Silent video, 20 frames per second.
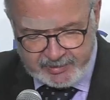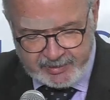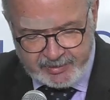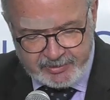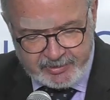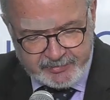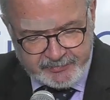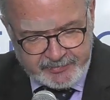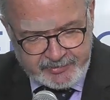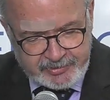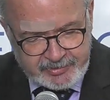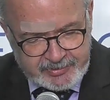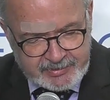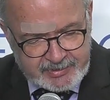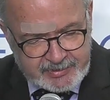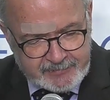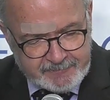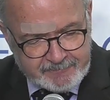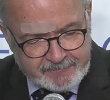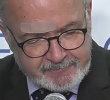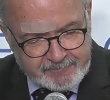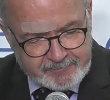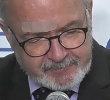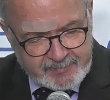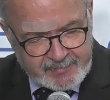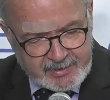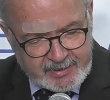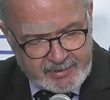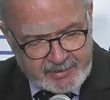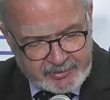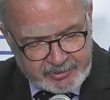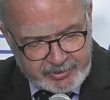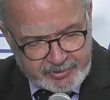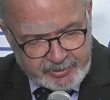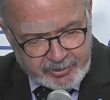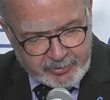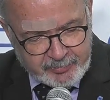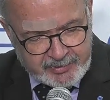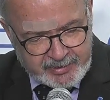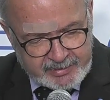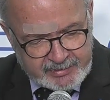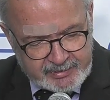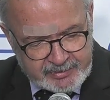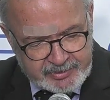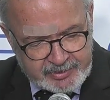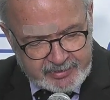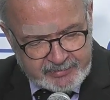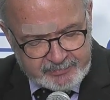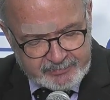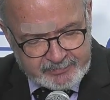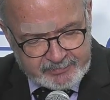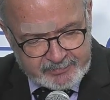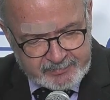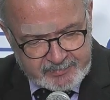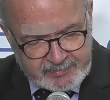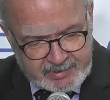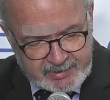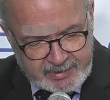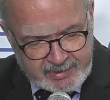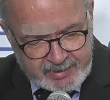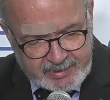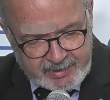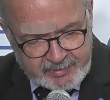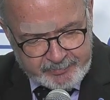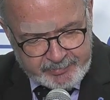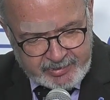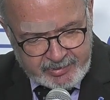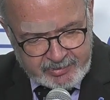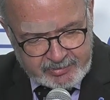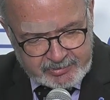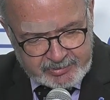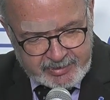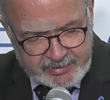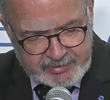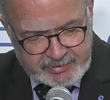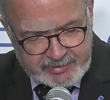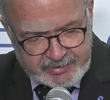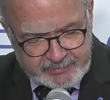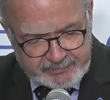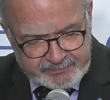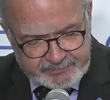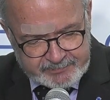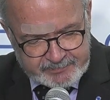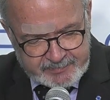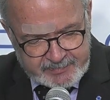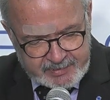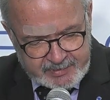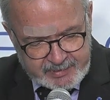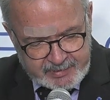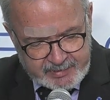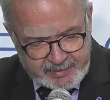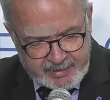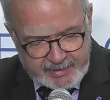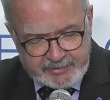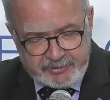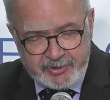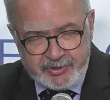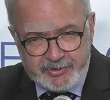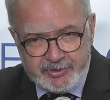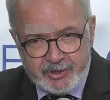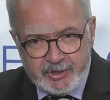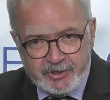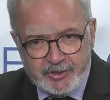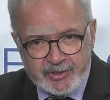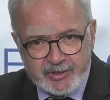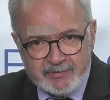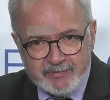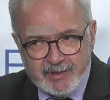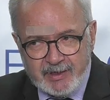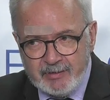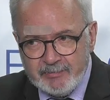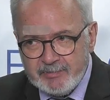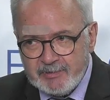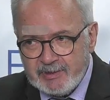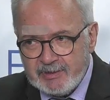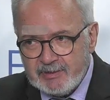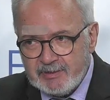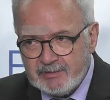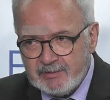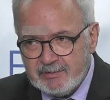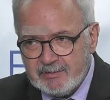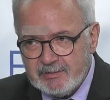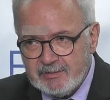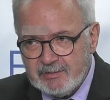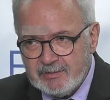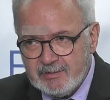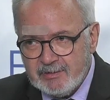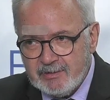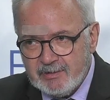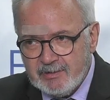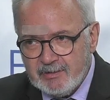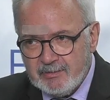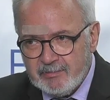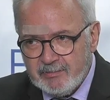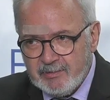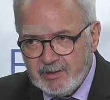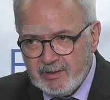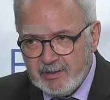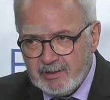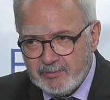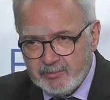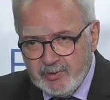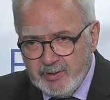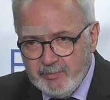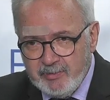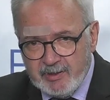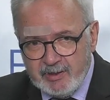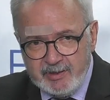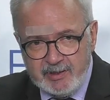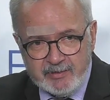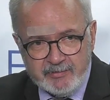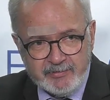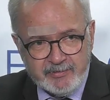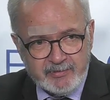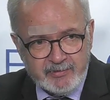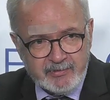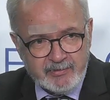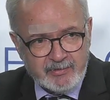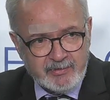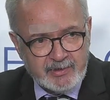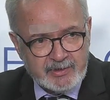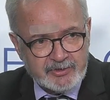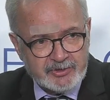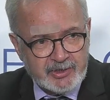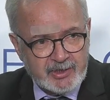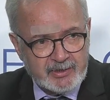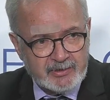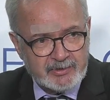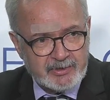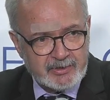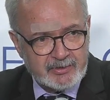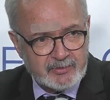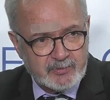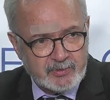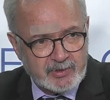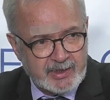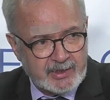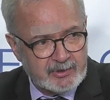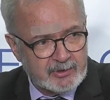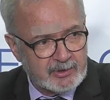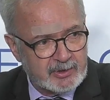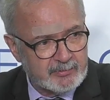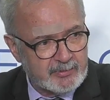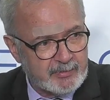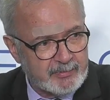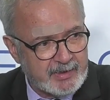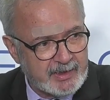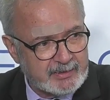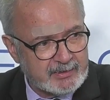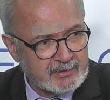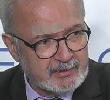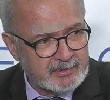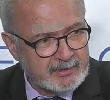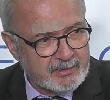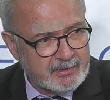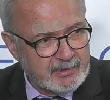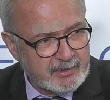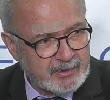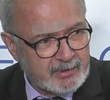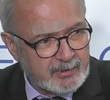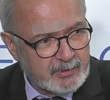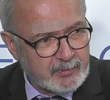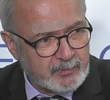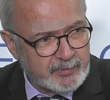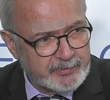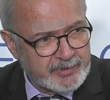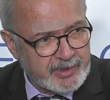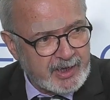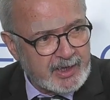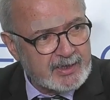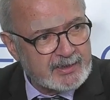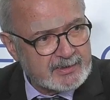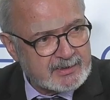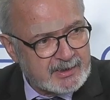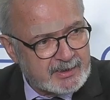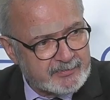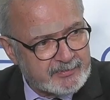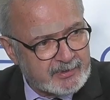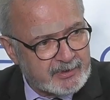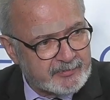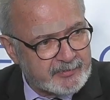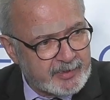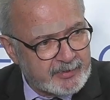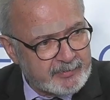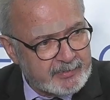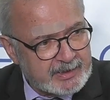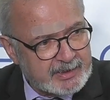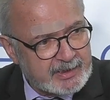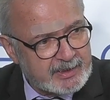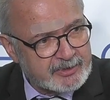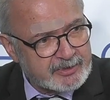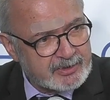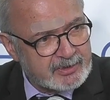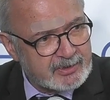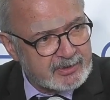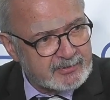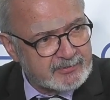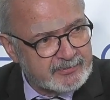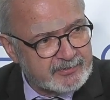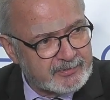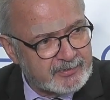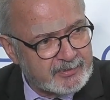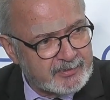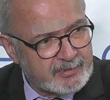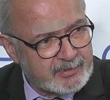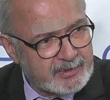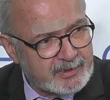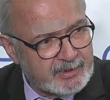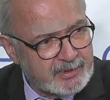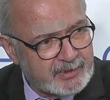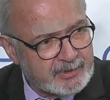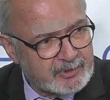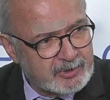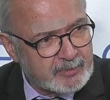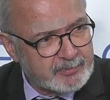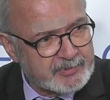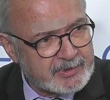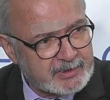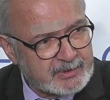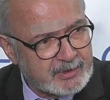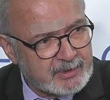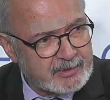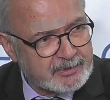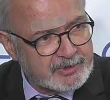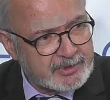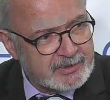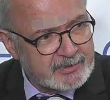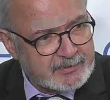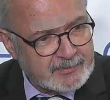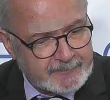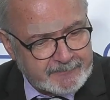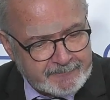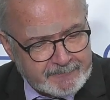energy efficiency, renewable energy, power grids, and research and development, because we believe these challenges can only be met with the highest level of application of top technologies.